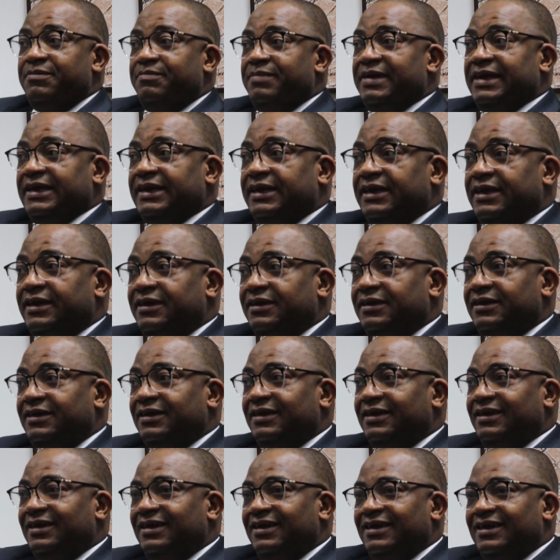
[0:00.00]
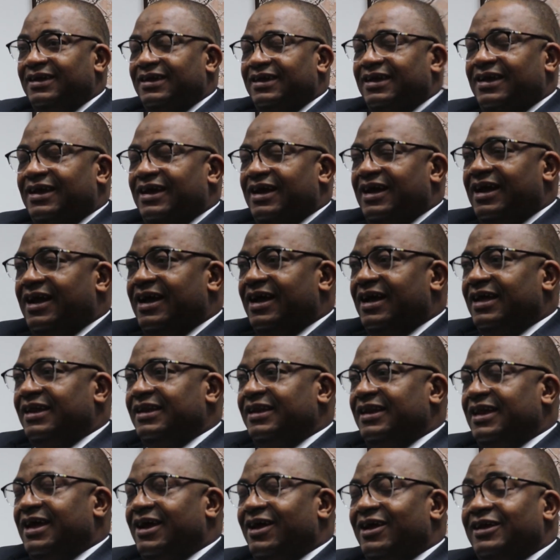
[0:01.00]
a banker.
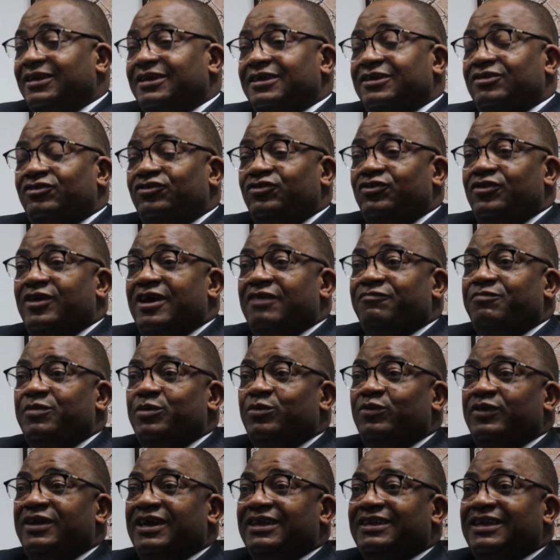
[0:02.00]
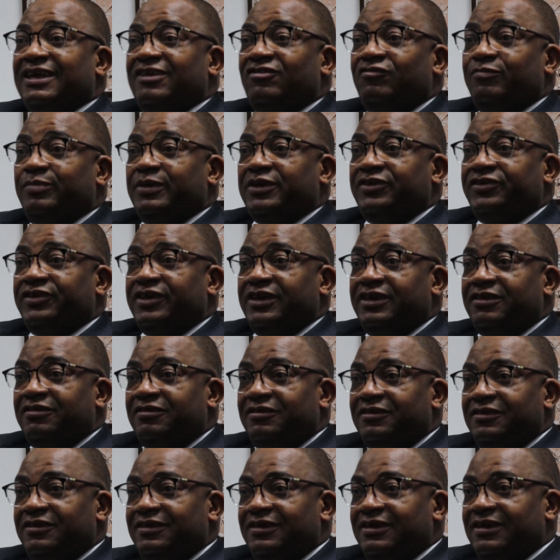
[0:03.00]
Nowadays, you have people that are
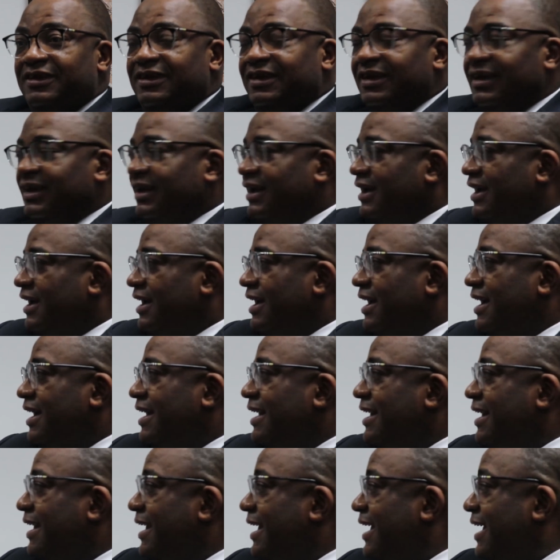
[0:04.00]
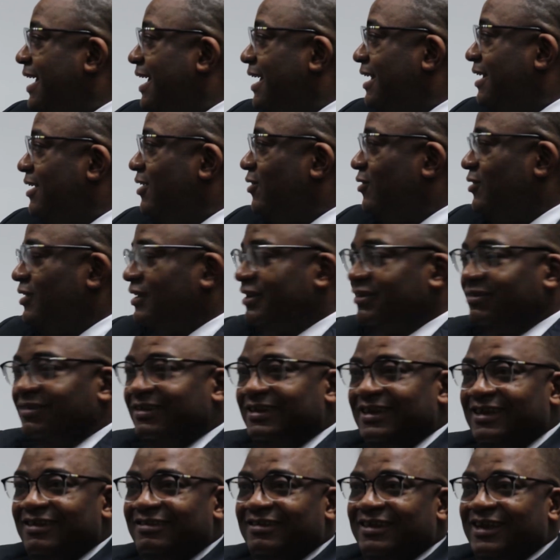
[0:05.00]
specialists. Here on this
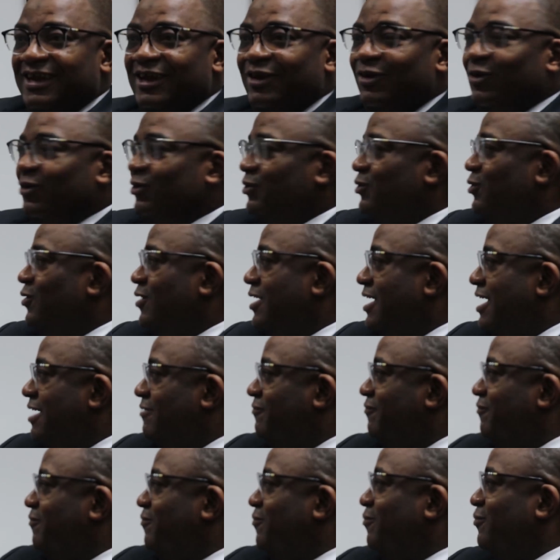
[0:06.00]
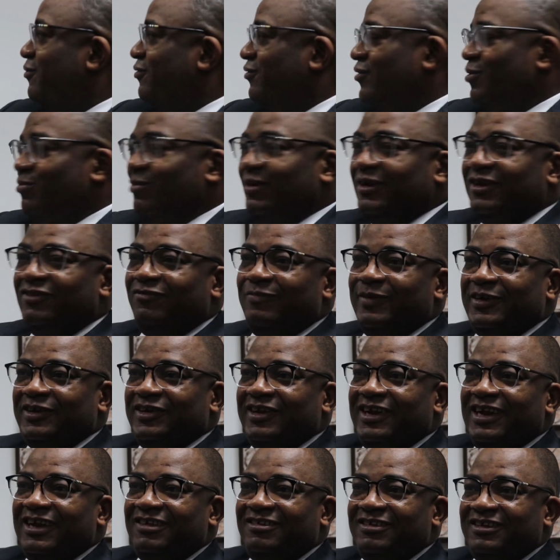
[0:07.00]
desk alone, you have somebody
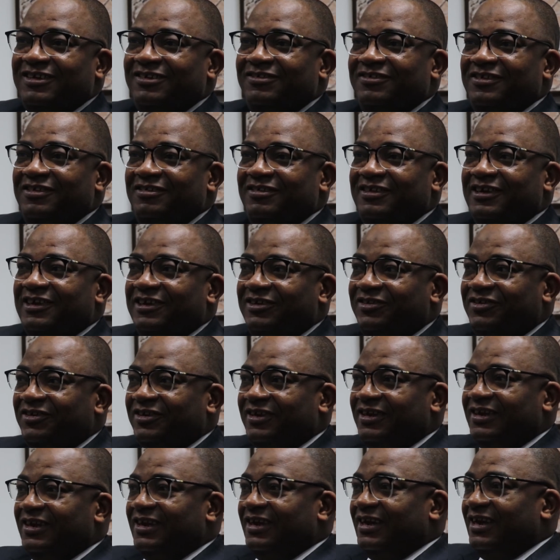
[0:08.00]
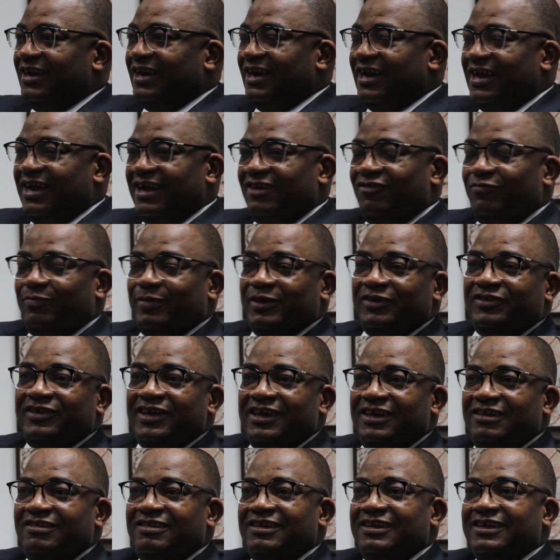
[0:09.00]
specializing in research, a
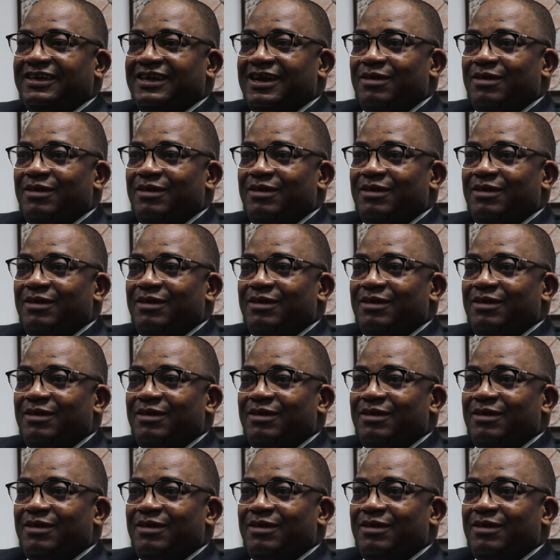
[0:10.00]
specialist in